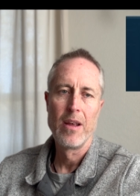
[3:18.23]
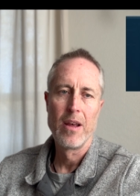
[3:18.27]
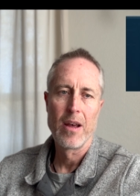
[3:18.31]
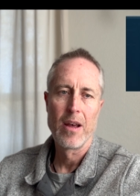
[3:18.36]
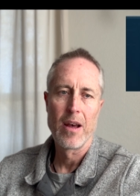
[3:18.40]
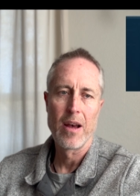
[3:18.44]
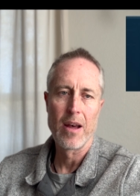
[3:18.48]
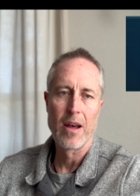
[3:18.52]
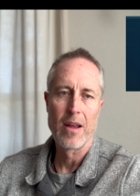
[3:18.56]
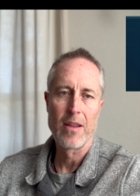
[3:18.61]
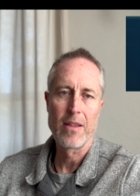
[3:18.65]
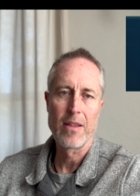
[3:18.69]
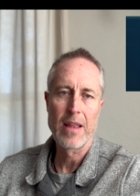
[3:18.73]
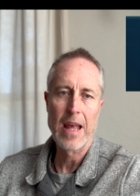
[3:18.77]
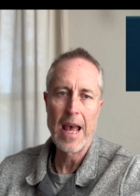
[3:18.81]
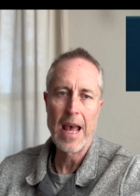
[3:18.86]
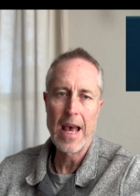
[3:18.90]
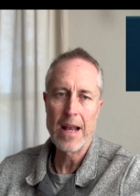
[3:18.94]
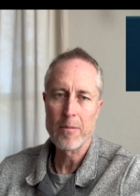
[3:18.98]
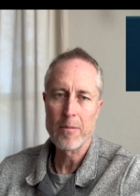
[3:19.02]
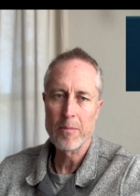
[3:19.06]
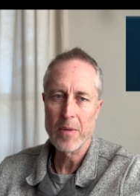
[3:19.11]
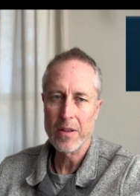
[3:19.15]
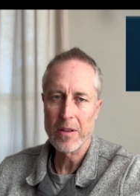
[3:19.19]
Uh, they
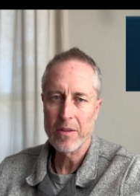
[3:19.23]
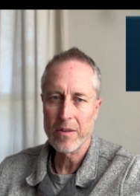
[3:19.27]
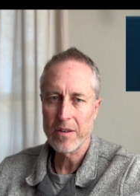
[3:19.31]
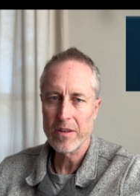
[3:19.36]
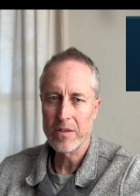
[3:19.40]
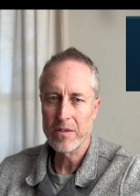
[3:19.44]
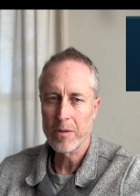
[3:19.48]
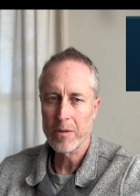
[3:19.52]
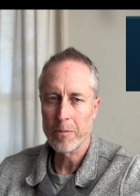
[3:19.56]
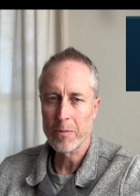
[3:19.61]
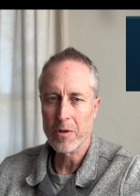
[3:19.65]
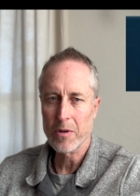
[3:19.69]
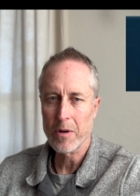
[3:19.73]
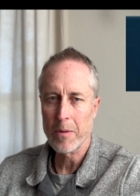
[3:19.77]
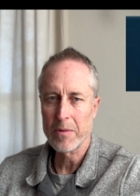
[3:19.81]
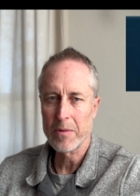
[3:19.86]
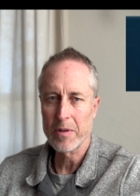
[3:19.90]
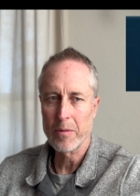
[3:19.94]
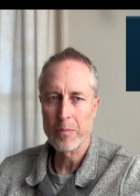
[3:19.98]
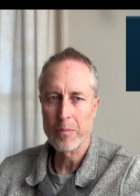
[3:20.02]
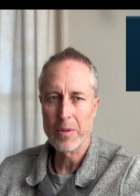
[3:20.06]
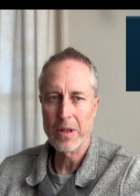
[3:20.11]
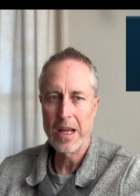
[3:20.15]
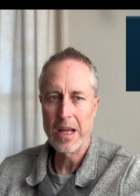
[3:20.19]
had a monthly
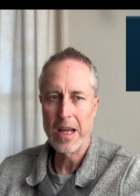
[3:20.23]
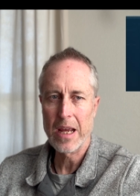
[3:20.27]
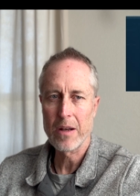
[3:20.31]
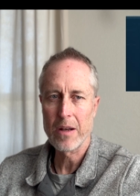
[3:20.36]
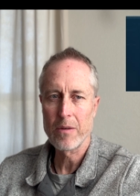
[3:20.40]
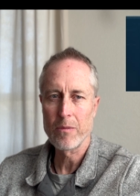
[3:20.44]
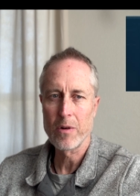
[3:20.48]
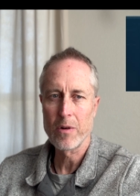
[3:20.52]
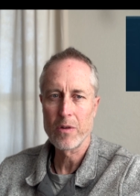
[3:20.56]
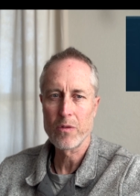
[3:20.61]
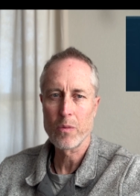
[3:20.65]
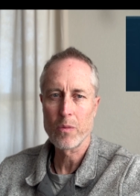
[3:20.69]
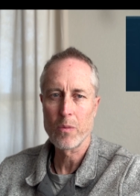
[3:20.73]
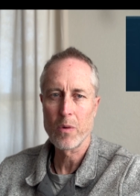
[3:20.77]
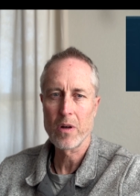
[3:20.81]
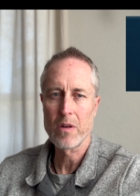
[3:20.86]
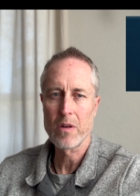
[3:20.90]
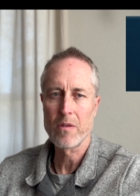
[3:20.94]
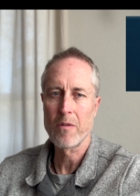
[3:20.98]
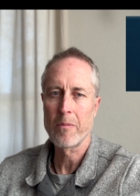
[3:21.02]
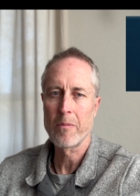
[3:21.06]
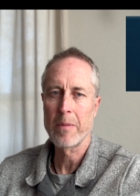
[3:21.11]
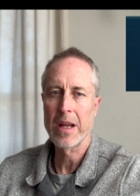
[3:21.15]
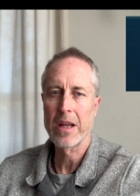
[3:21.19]
subscription plan, which worked
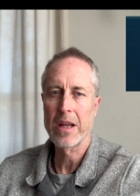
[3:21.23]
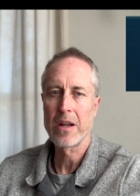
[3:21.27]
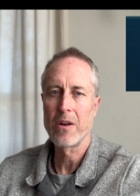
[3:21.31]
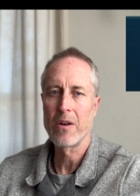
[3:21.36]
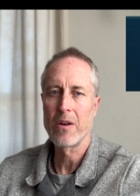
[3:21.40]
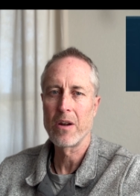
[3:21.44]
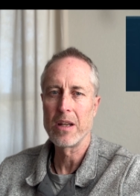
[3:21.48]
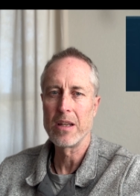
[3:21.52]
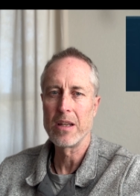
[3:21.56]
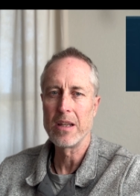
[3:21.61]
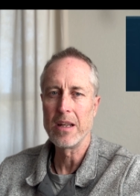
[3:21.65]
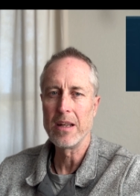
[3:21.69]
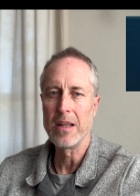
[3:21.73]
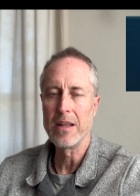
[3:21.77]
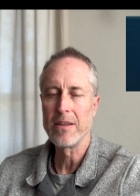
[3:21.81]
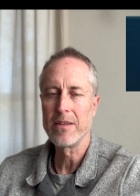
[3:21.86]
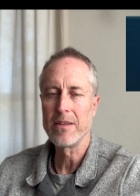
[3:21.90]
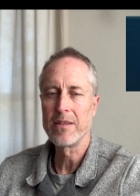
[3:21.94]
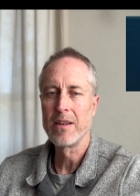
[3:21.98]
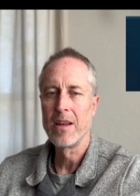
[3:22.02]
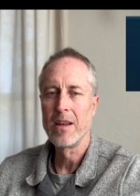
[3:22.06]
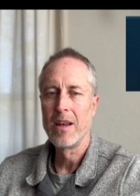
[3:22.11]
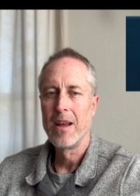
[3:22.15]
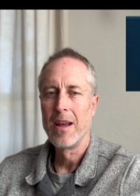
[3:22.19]
for my current needs.